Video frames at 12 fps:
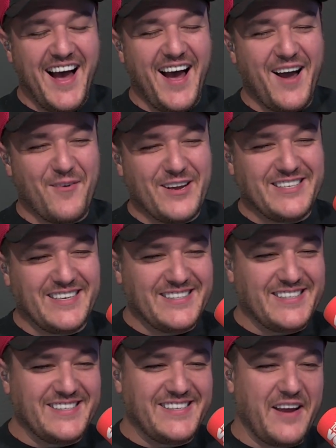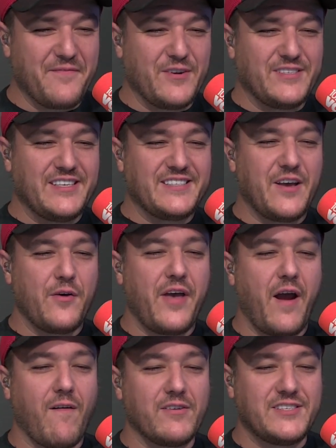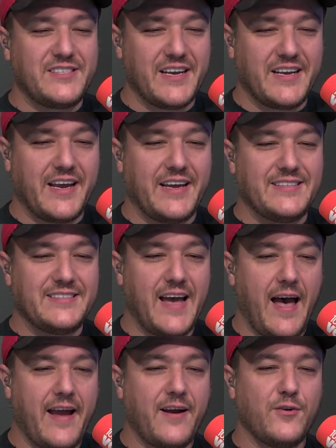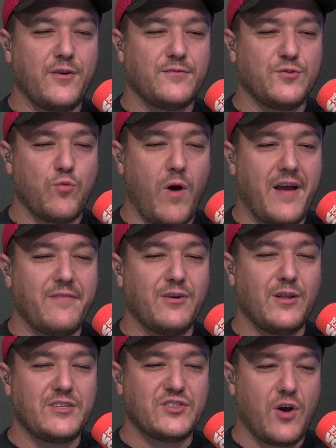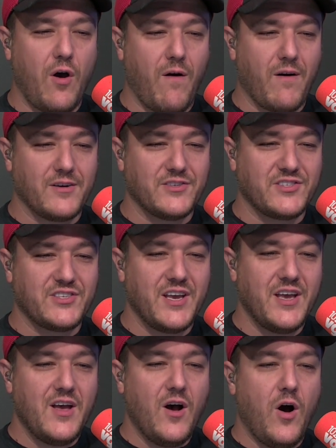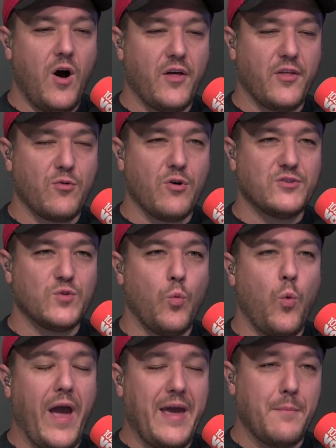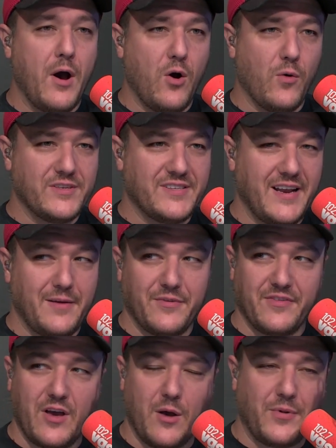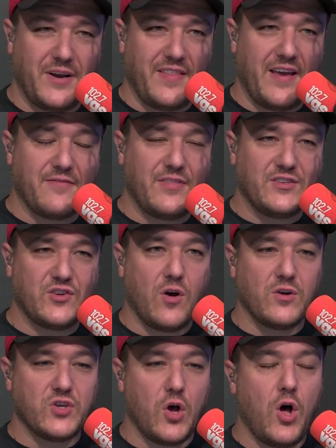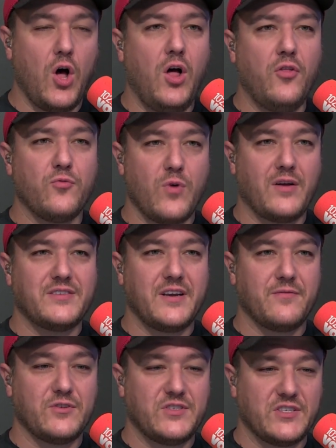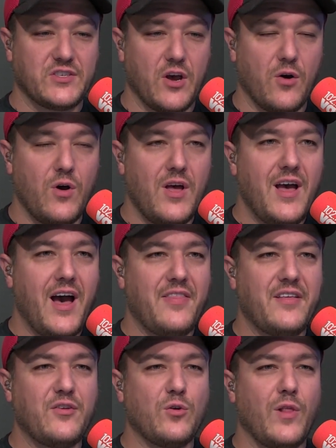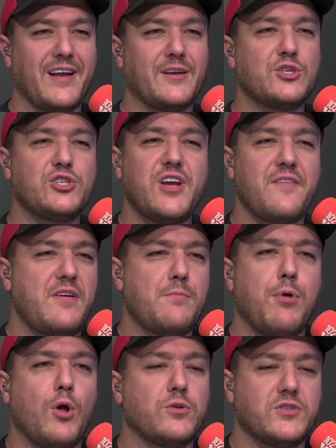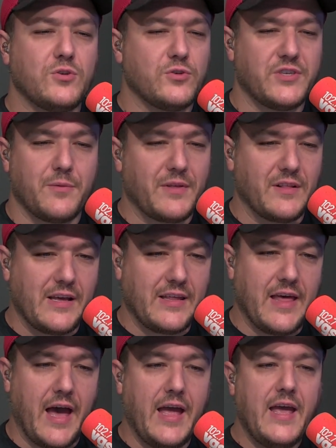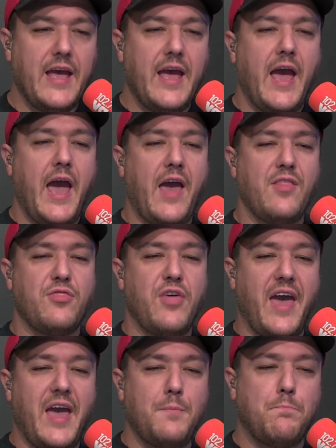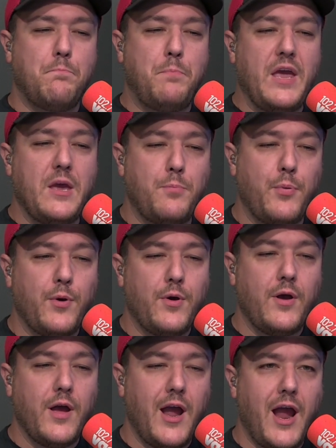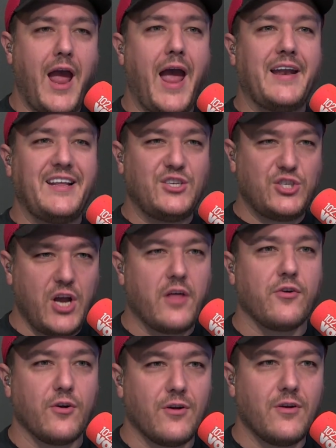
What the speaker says: residents in San Francisco, they are sick and tired of driverless cars on the roads. Waymo is the name of the company. They have these cars all throughout San Francisco. I think they're like Chevy Bolts or something like that. Mm-hmm. And they beep at each other.